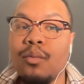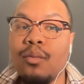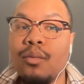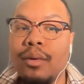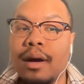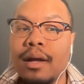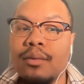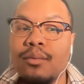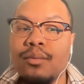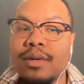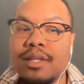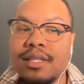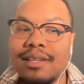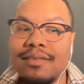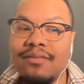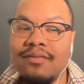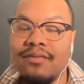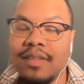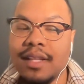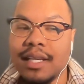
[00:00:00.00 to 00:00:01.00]
what was
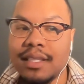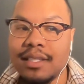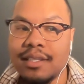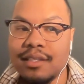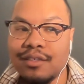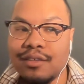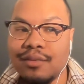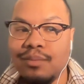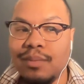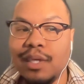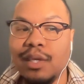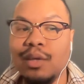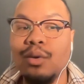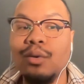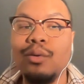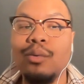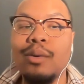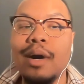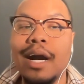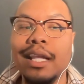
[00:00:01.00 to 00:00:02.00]
inflicted to me,
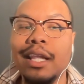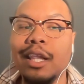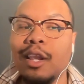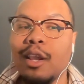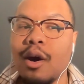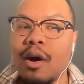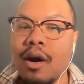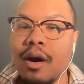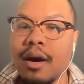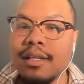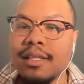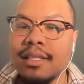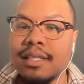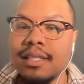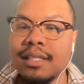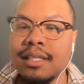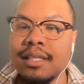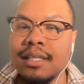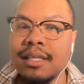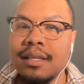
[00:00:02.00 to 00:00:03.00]
who I
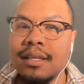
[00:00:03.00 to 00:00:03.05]
lost,